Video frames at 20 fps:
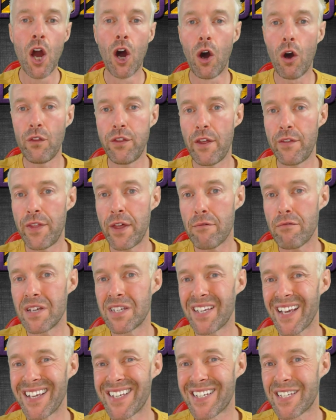or that there
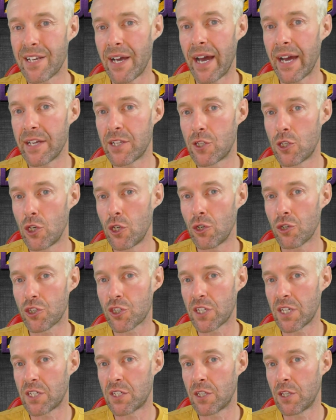is a side to your
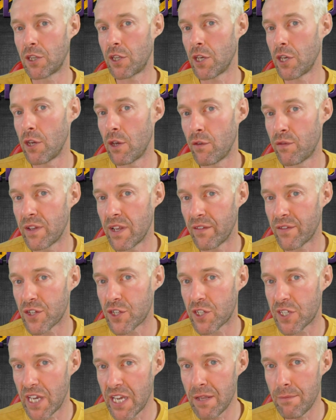sister that you've never
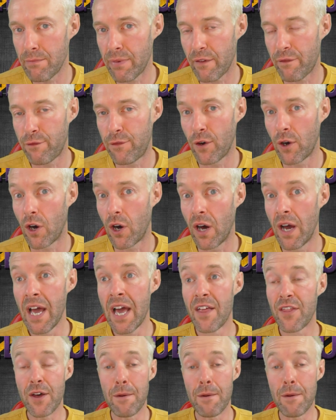seen before,